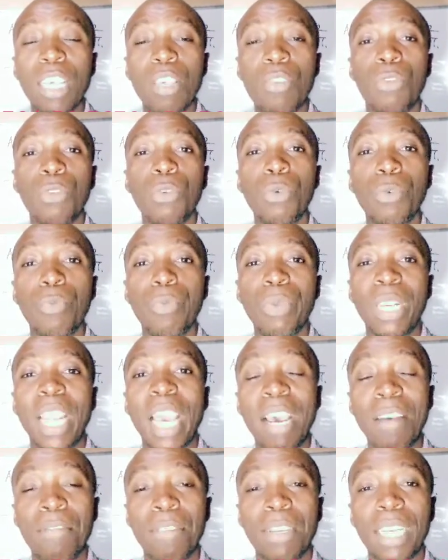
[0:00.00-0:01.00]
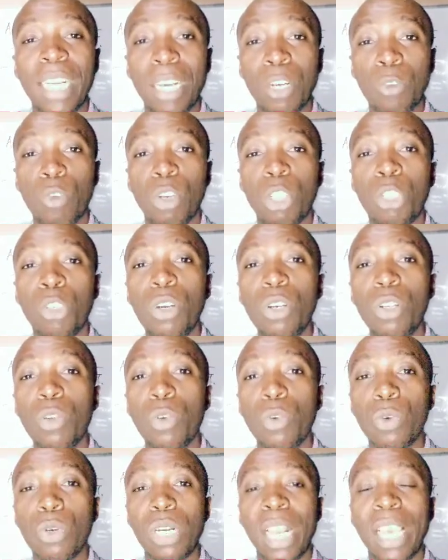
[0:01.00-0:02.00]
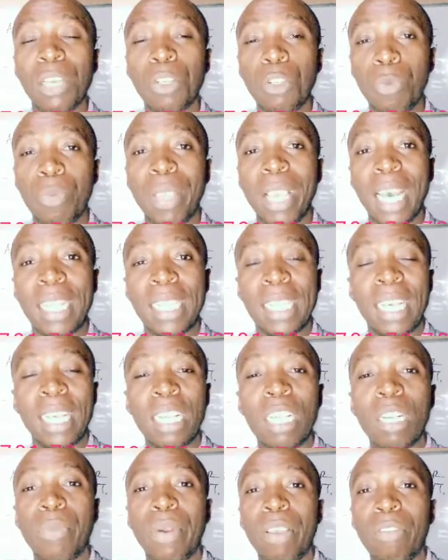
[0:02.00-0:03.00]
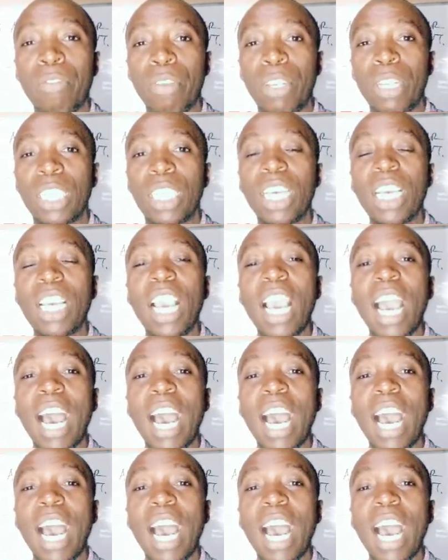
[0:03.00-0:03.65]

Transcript: If you've been having that question, you would like to be answered in private.